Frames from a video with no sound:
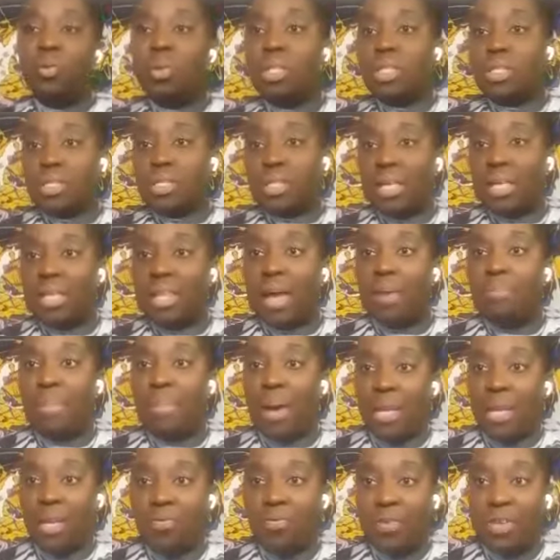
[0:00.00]
would say that
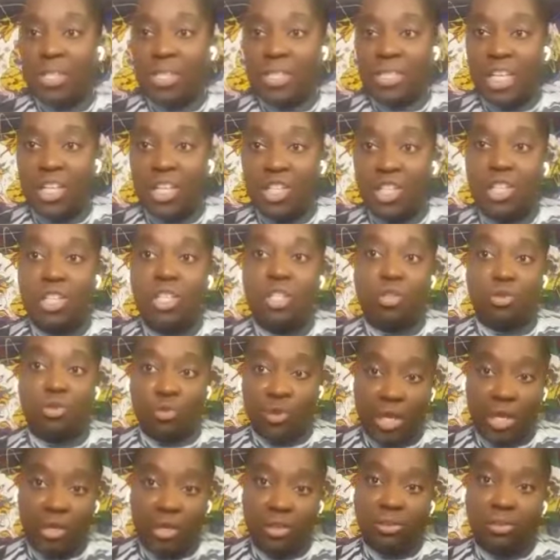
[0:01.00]
manifestation is
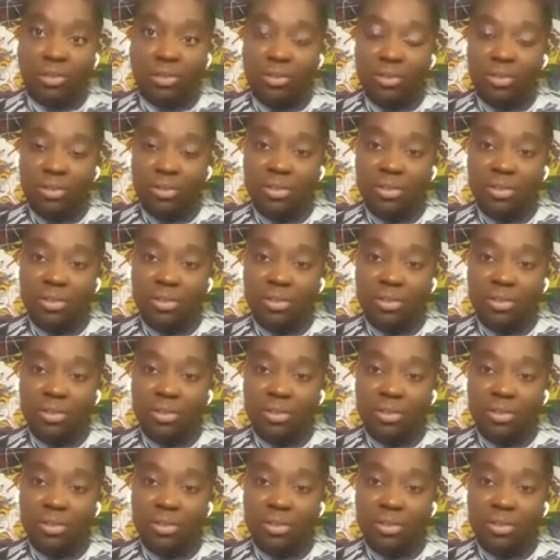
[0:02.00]
real?